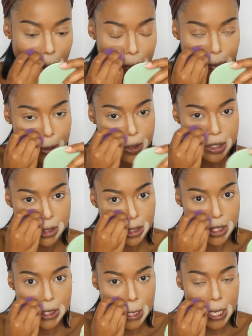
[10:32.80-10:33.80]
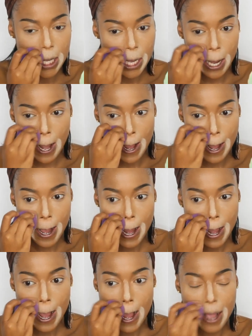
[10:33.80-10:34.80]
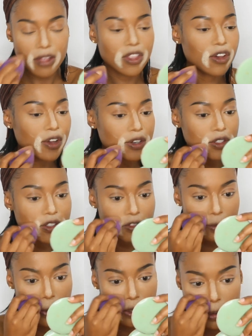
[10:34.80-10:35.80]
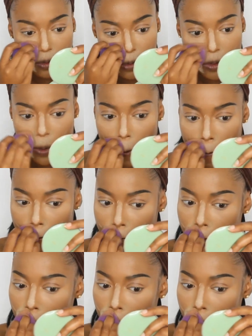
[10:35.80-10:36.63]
I'm gonna set the corners of my nose too.